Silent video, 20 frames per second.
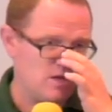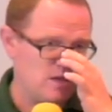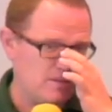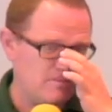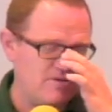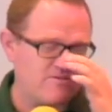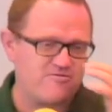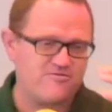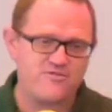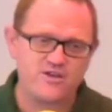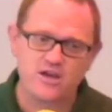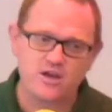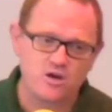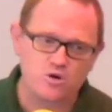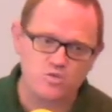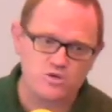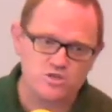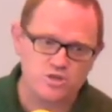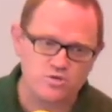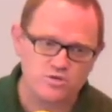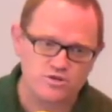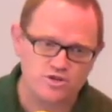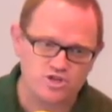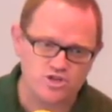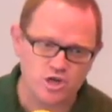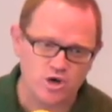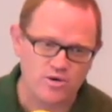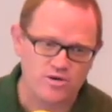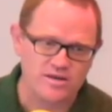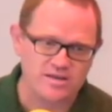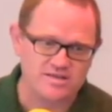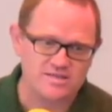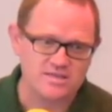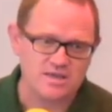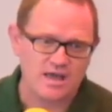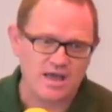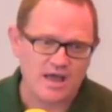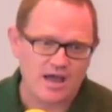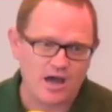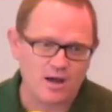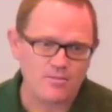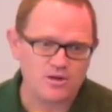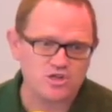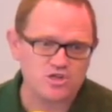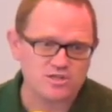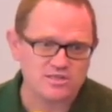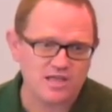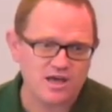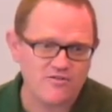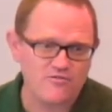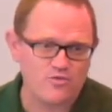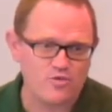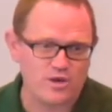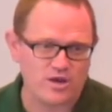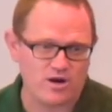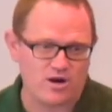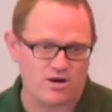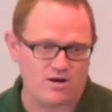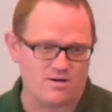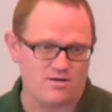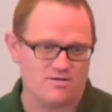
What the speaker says: But fear was only showing us how much love we are.